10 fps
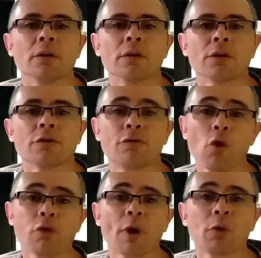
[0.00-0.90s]
The
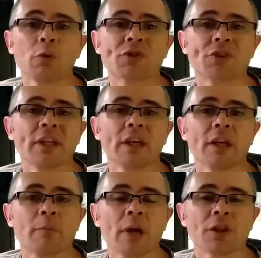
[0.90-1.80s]
fourth one was thinking
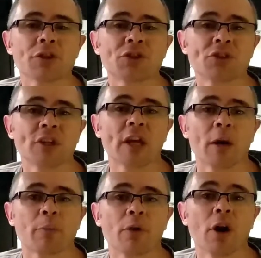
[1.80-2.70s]
about the
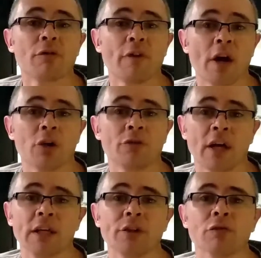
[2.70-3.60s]
setup of our
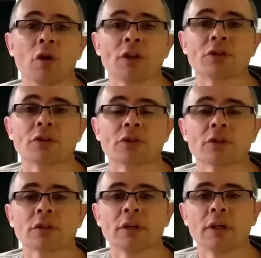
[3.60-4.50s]
daily
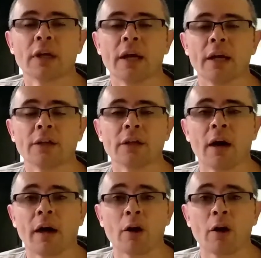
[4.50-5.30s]
devices, and how